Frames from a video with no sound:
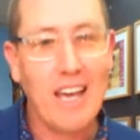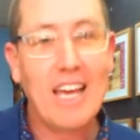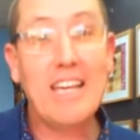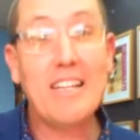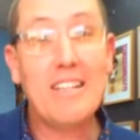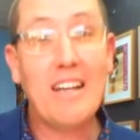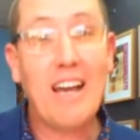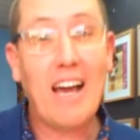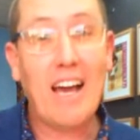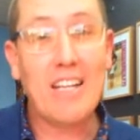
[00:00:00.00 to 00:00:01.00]
Ian,
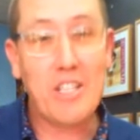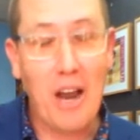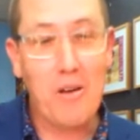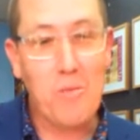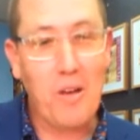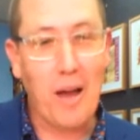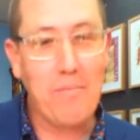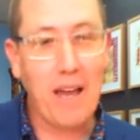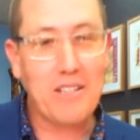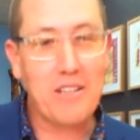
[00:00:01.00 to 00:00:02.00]
Sharon, we'll come
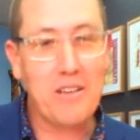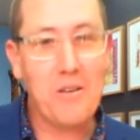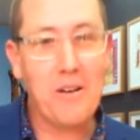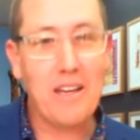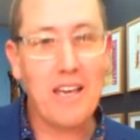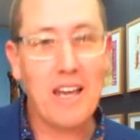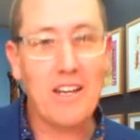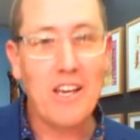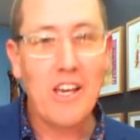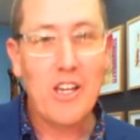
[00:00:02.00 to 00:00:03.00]
back to you
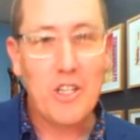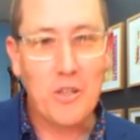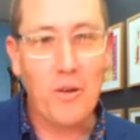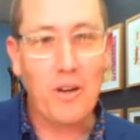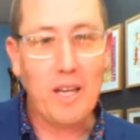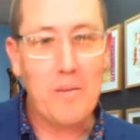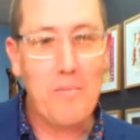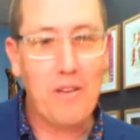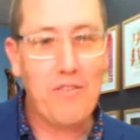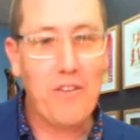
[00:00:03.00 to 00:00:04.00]
again shortly, but